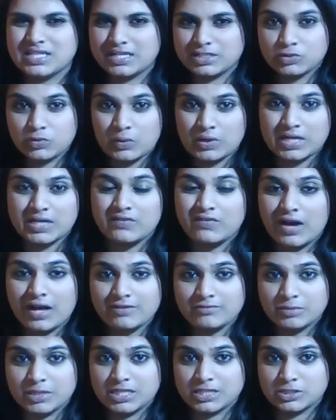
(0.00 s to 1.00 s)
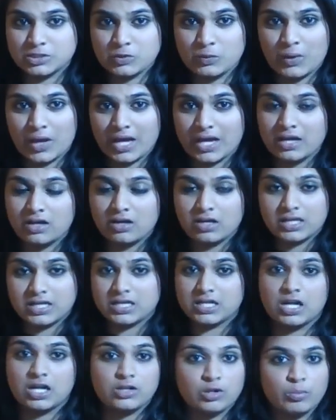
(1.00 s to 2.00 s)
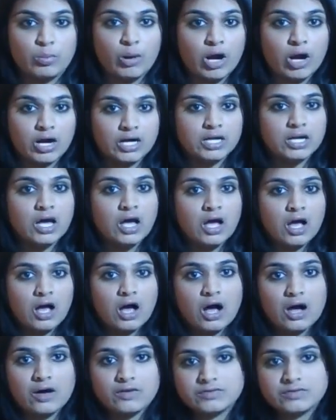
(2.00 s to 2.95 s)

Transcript: 25 minutes away in another part of